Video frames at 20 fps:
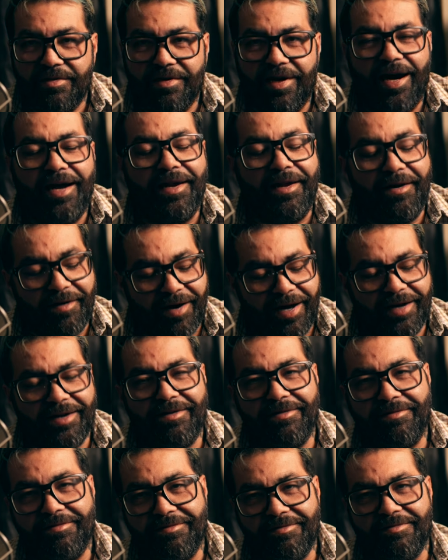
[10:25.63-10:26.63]
I
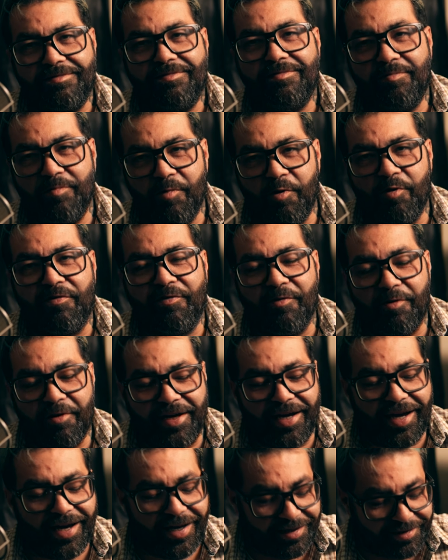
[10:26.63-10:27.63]
know. More
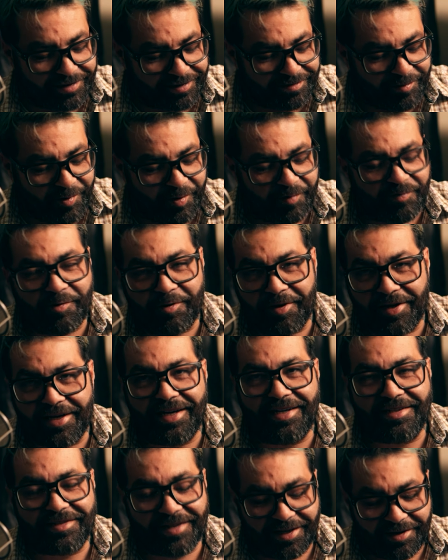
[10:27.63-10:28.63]

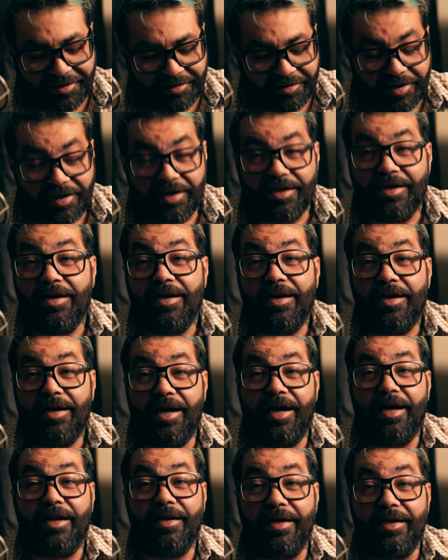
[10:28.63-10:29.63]
4Ks. I know.
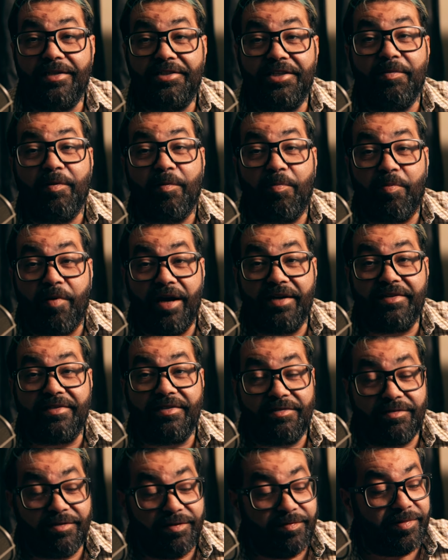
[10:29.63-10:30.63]
And cheaper
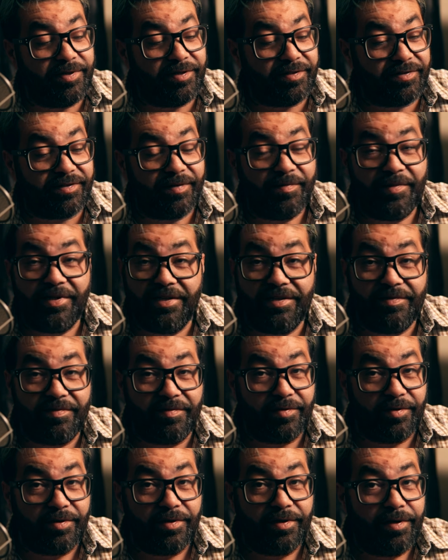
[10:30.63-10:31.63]
prices too, because some of
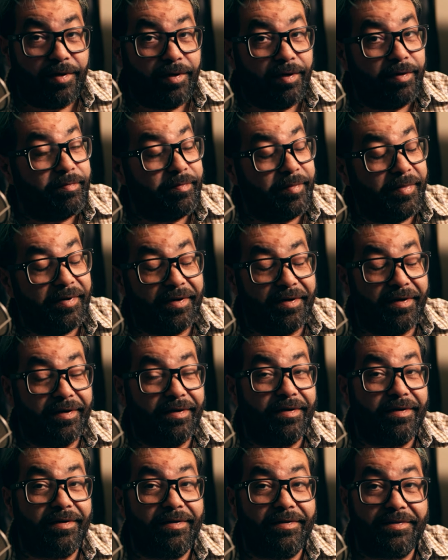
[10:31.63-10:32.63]
these, some
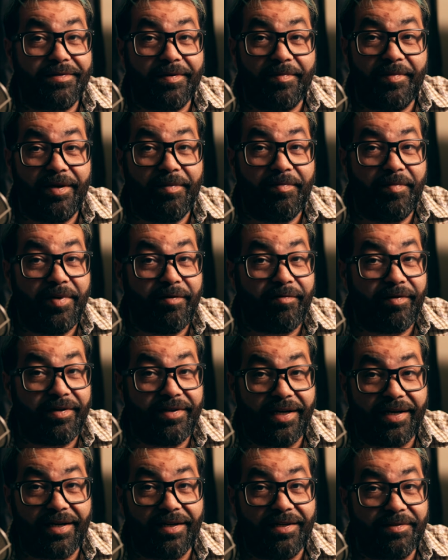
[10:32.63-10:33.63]
of them be
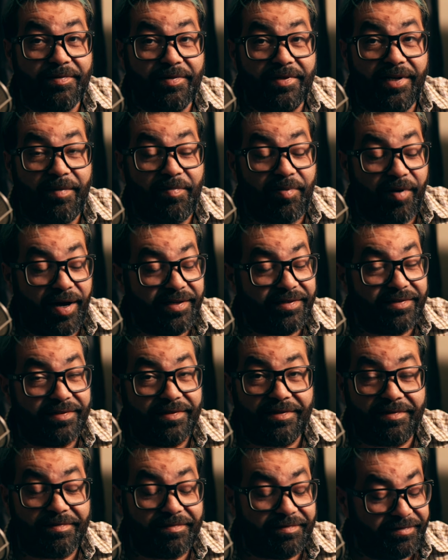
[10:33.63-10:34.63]
ridiculous with their prices.